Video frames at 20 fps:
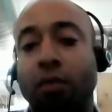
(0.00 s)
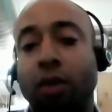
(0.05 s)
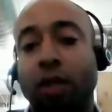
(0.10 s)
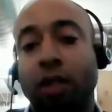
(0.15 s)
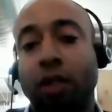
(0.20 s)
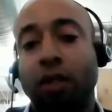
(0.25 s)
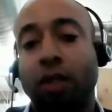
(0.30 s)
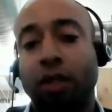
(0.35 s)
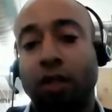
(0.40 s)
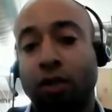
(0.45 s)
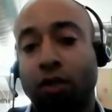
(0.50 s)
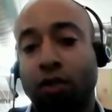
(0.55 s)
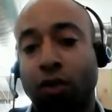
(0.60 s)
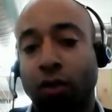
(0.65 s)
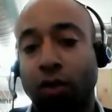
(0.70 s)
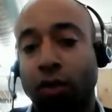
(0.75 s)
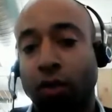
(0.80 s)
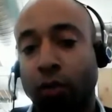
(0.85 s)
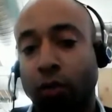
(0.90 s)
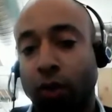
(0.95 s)
is
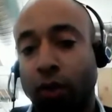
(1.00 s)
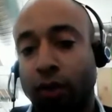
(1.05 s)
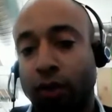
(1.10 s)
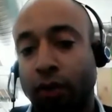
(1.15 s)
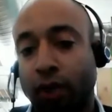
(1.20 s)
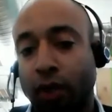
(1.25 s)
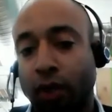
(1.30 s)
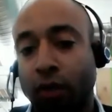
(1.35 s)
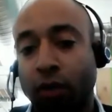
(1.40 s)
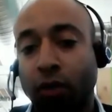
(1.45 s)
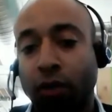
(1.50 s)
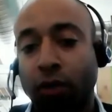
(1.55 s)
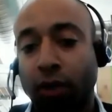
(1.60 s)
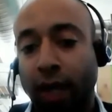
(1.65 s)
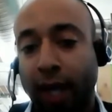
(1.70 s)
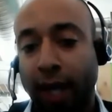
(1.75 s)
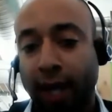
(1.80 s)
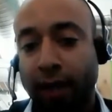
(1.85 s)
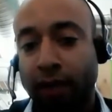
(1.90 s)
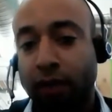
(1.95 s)
stronger than what Sitecore
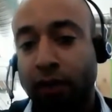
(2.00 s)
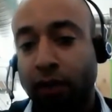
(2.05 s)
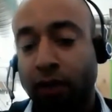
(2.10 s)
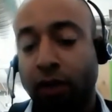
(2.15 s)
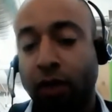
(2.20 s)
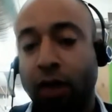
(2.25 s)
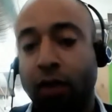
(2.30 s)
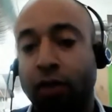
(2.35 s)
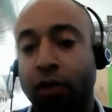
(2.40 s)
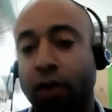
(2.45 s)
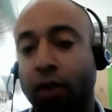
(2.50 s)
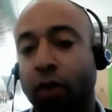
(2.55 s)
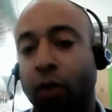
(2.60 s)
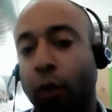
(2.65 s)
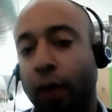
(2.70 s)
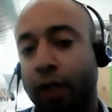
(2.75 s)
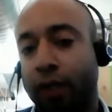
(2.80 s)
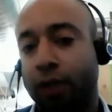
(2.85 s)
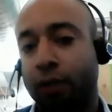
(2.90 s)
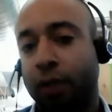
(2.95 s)
has, there are
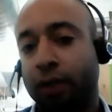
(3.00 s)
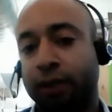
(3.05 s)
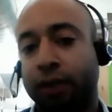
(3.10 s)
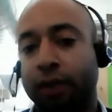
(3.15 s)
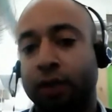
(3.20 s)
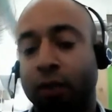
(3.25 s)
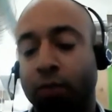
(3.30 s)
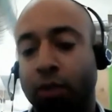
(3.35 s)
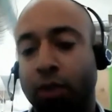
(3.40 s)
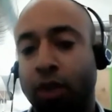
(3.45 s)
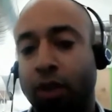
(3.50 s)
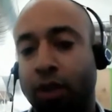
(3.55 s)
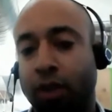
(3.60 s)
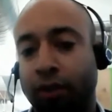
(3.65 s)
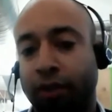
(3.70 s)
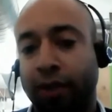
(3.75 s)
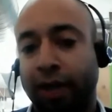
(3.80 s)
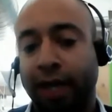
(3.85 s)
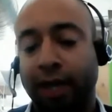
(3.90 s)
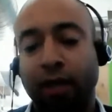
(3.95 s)
ways to extend the
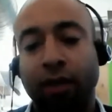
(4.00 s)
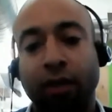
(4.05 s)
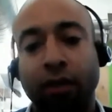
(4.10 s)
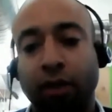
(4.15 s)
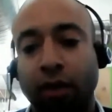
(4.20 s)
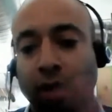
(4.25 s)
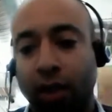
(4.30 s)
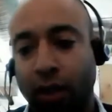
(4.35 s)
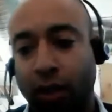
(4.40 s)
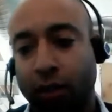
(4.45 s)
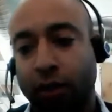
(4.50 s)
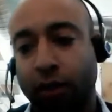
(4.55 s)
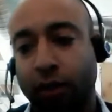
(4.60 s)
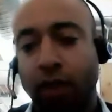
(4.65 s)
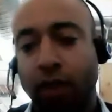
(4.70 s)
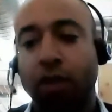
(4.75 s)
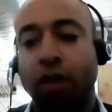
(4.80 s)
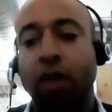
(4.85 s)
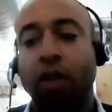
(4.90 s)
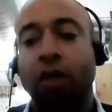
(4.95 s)
product elegantly, I'll say.
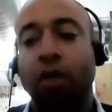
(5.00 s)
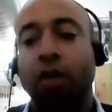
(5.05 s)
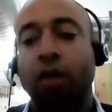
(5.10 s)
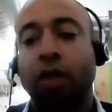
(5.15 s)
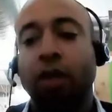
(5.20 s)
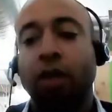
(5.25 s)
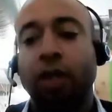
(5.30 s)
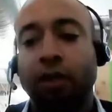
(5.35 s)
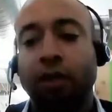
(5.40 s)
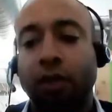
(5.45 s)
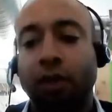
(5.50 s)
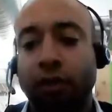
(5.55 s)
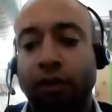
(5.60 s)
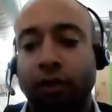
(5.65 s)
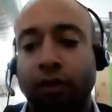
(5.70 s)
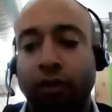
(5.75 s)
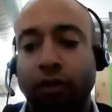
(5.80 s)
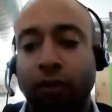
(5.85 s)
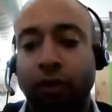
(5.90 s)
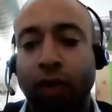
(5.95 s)
And there's lots
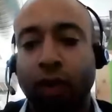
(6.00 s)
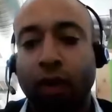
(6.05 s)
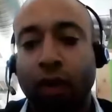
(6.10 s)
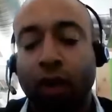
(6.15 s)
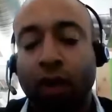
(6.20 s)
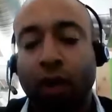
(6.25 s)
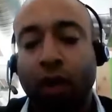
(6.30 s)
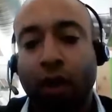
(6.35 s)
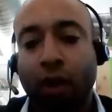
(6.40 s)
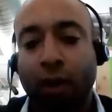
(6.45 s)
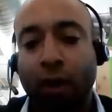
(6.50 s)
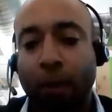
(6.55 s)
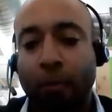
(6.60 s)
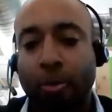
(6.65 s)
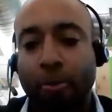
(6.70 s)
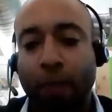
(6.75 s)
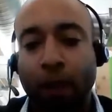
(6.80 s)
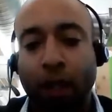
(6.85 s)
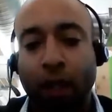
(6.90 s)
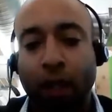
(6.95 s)
of,
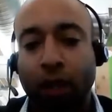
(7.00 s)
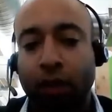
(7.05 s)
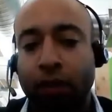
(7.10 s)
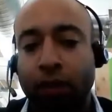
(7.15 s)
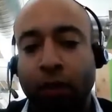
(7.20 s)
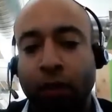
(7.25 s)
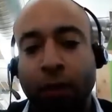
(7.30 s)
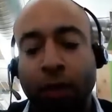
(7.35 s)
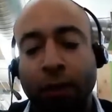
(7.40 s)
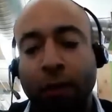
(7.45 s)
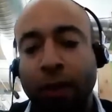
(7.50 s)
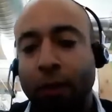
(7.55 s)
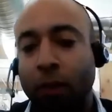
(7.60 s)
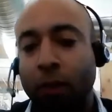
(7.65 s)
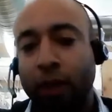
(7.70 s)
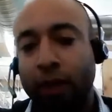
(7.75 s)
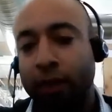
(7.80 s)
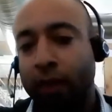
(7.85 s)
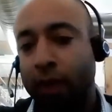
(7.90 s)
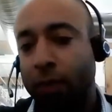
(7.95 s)
so many people
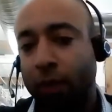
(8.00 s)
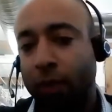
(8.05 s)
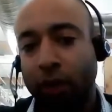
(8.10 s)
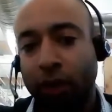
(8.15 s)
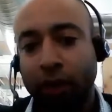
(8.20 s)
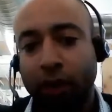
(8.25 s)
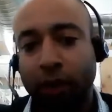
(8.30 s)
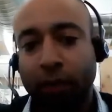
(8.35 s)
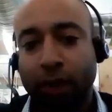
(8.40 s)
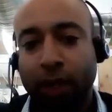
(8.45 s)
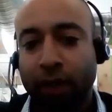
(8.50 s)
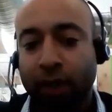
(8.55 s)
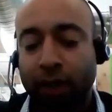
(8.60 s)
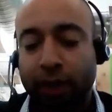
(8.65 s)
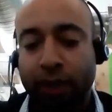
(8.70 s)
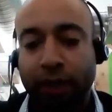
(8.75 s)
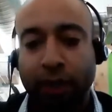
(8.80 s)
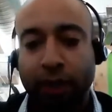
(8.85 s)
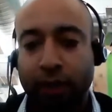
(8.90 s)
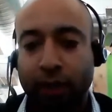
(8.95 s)
out there blogging about
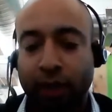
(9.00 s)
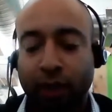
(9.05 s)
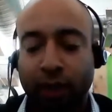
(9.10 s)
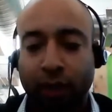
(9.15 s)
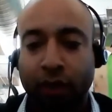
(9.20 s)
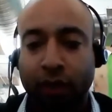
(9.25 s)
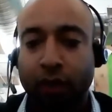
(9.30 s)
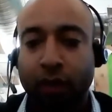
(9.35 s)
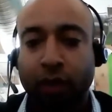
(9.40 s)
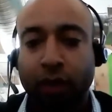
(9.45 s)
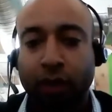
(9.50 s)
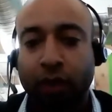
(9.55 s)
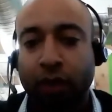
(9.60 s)
these things now that,